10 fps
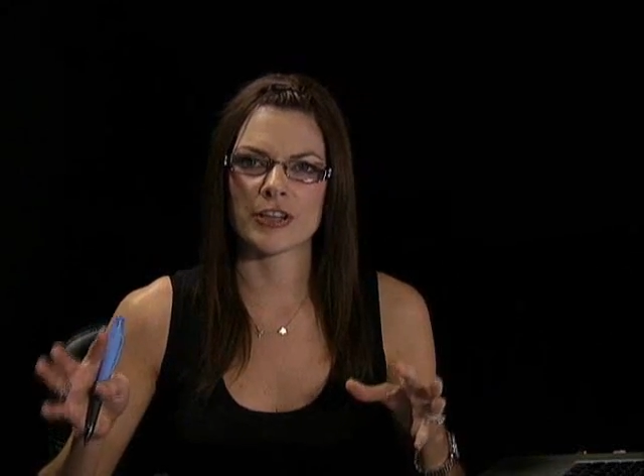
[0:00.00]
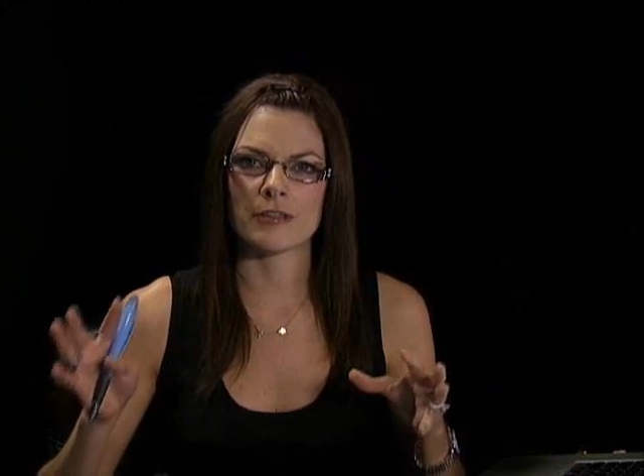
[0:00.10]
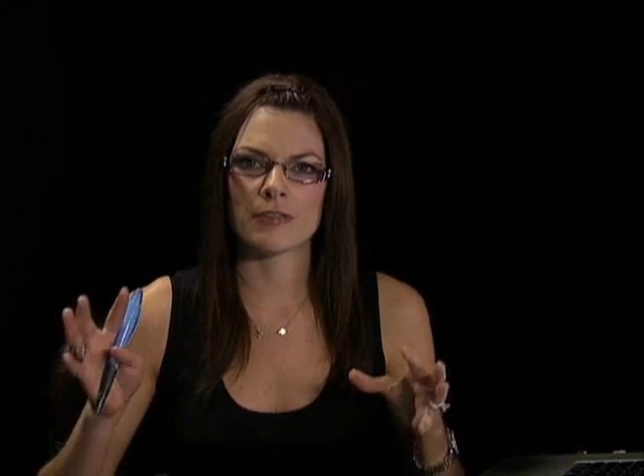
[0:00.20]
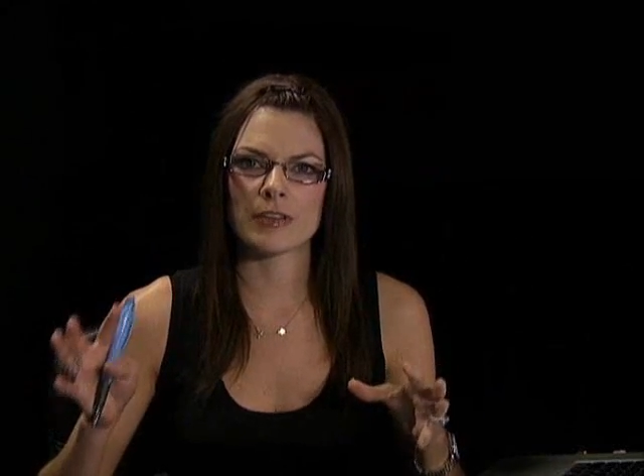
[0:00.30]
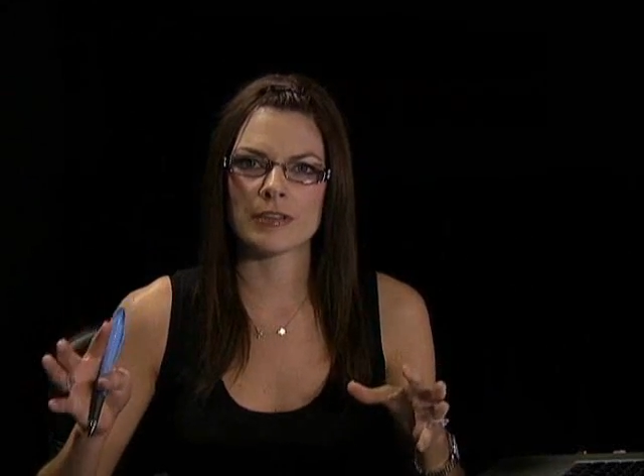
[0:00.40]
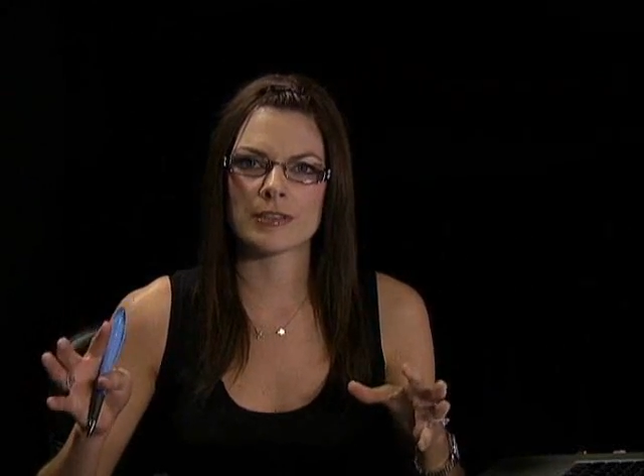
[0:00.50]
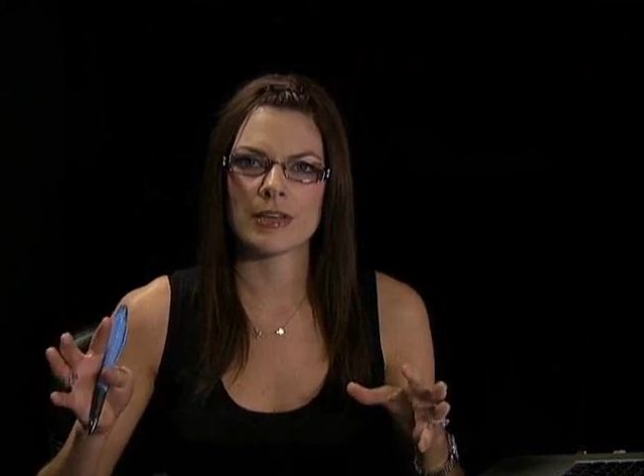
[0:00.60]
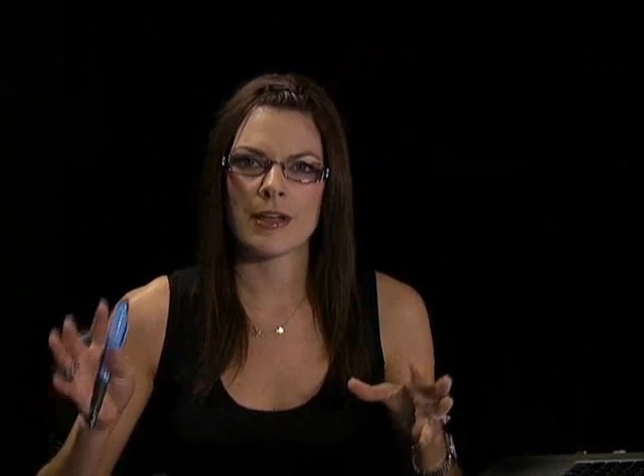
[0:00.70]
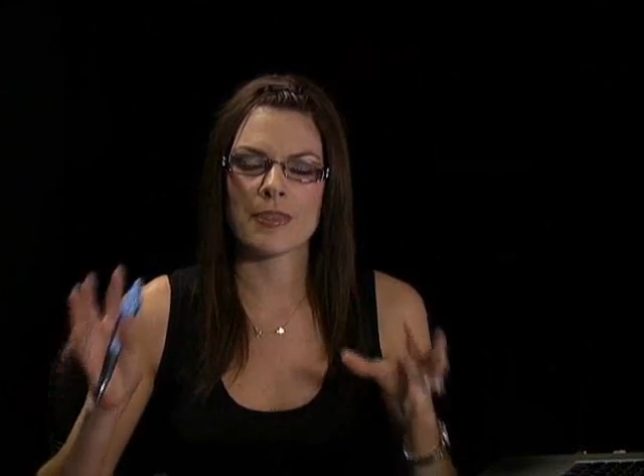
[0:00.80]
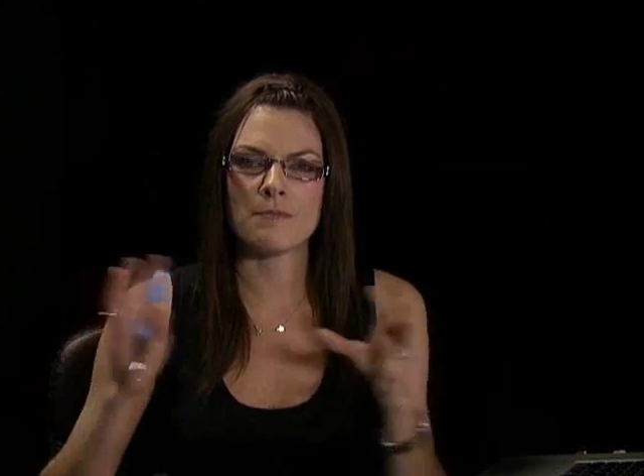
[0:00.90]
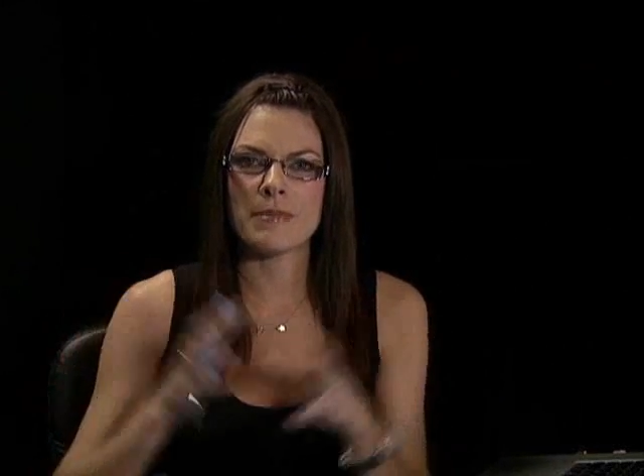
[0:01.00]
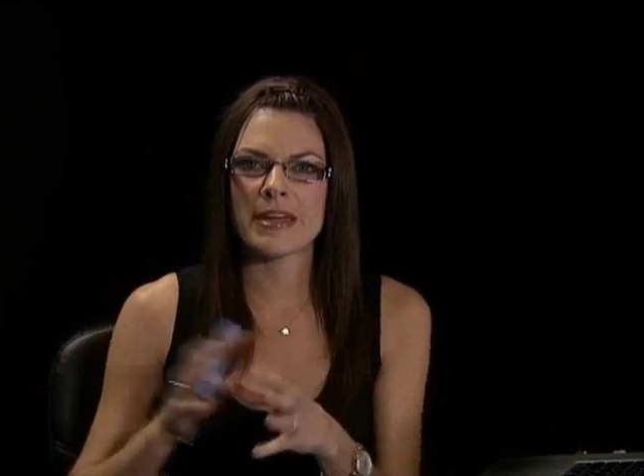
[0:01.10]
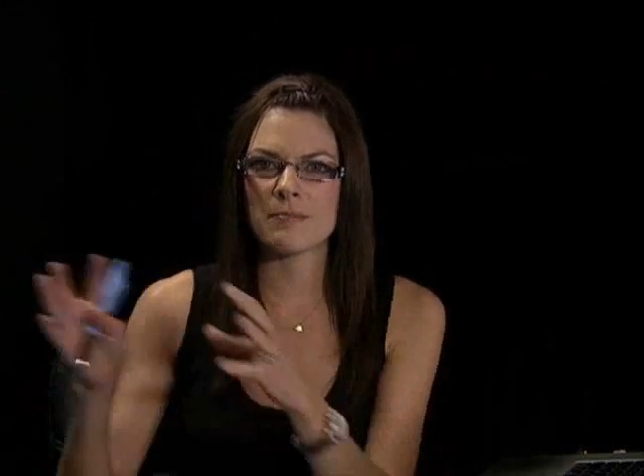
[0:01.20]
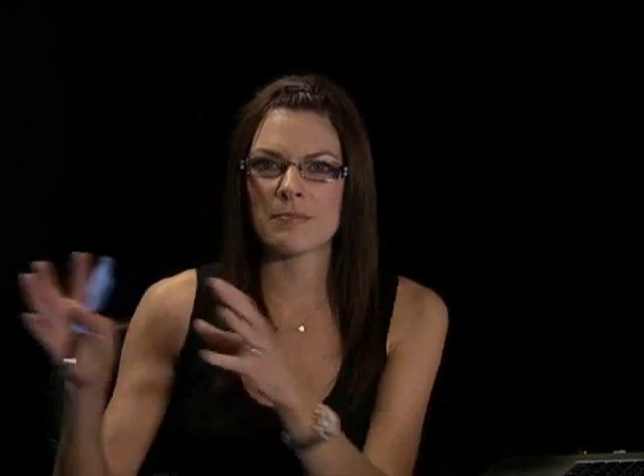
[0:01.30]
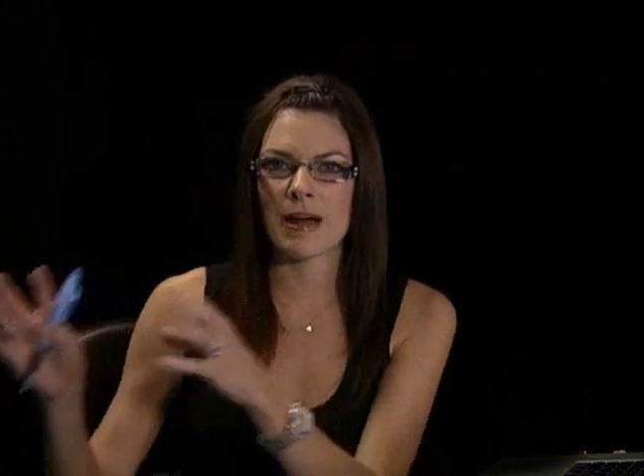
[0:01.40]
if he's the
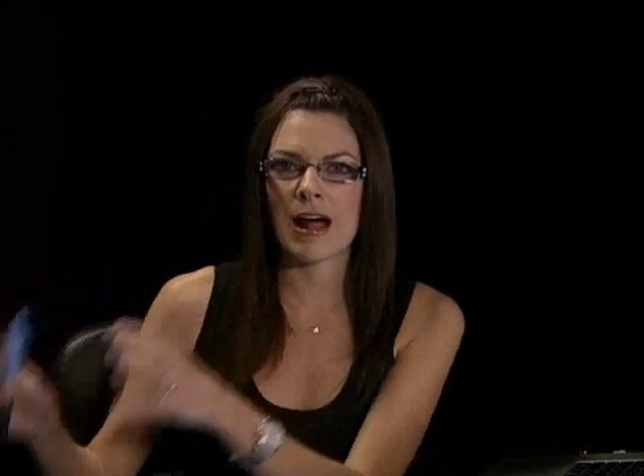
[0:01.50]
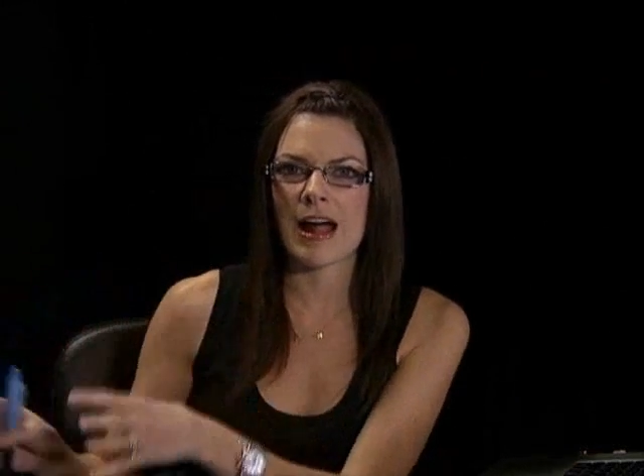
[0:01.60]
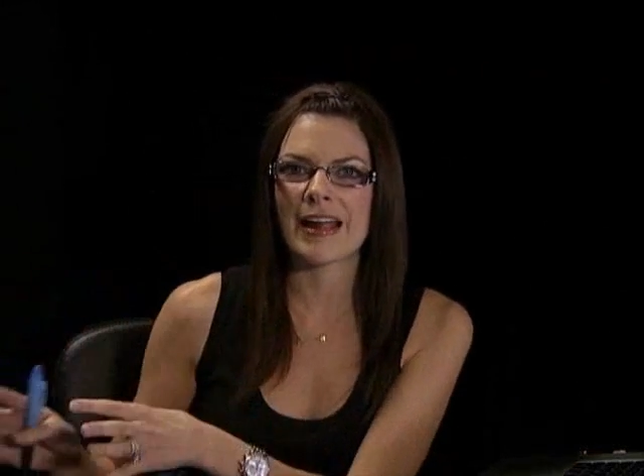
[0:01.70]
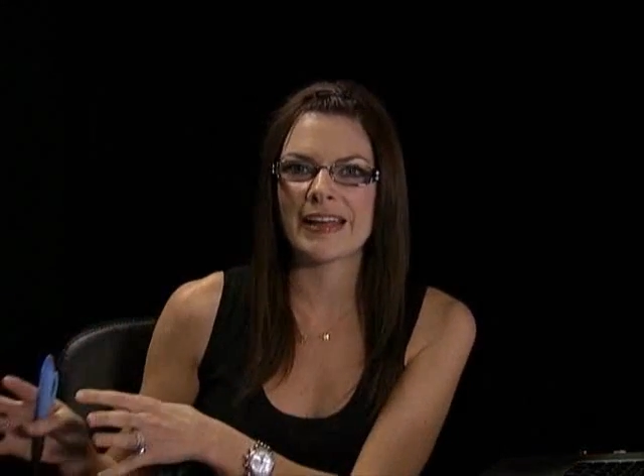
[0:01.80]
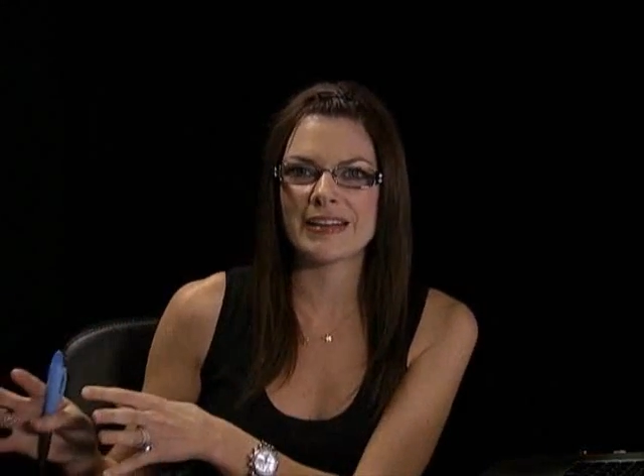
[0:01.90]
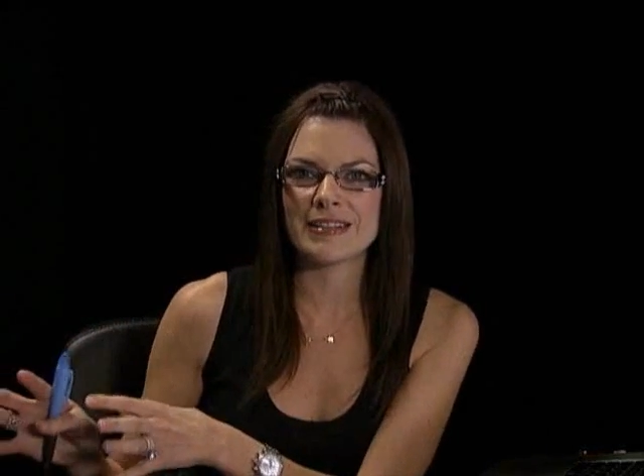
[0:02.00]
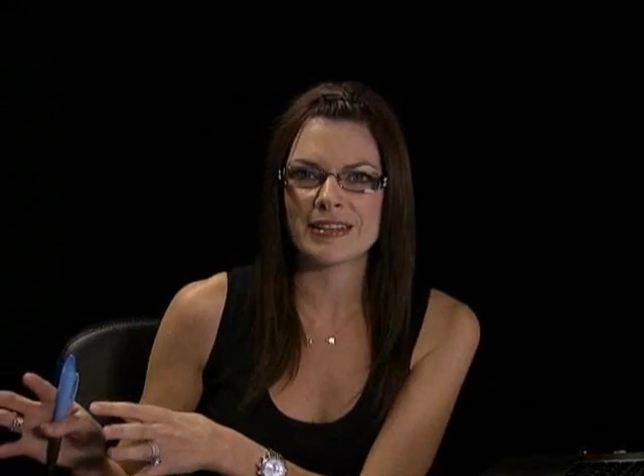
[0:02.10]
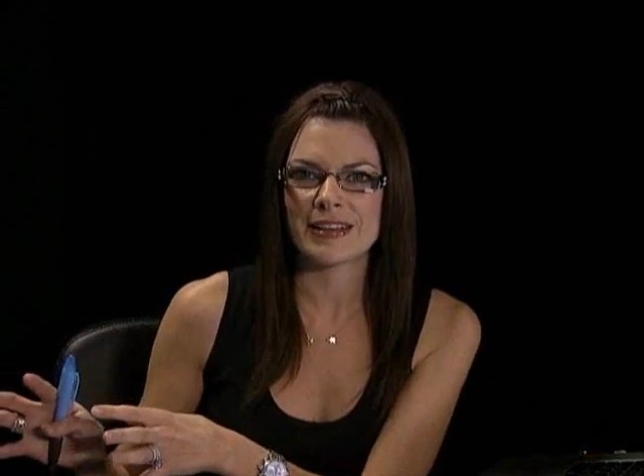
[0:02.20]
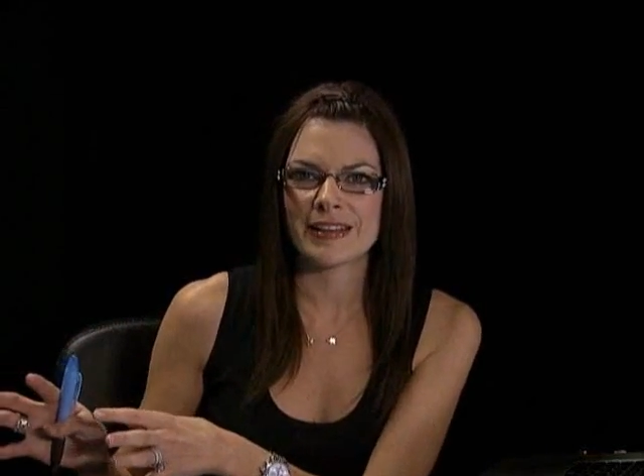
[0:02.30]
man behind